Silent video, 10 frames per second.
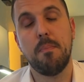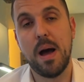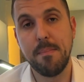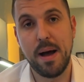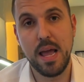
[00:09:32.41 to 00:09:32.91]

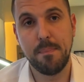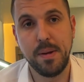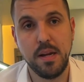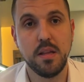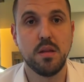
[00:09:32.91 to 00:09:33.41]
by my
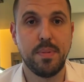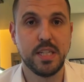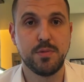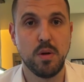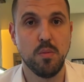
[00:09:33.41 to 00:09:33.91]
opinion, the
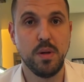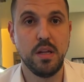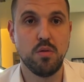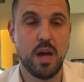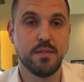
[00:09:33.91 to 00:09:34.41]
best way will
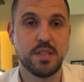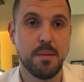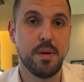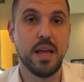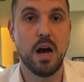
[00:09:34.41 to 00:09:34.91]
be to have
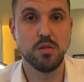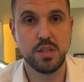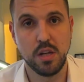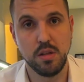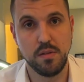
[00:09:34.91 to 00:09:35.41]
somebody
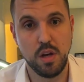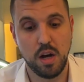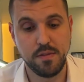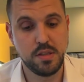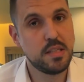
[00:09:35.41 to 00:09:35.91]
outside of the
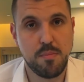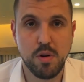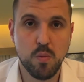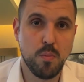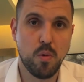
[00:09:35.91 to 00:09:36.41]
office, some
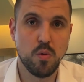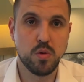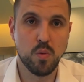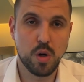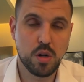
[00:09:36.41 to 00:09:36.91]

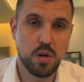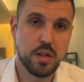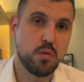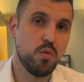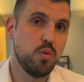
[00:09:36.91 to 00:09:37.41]
remote worker
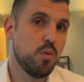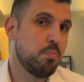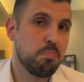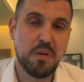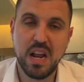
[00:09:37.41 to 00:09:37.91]
that will
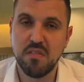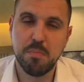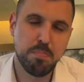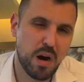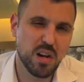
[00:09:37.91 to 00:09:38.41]
do kind of
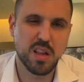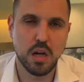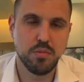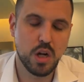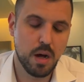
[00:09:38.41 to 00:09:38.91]
a
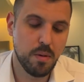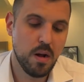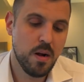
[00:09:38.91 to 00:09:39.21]
part-time job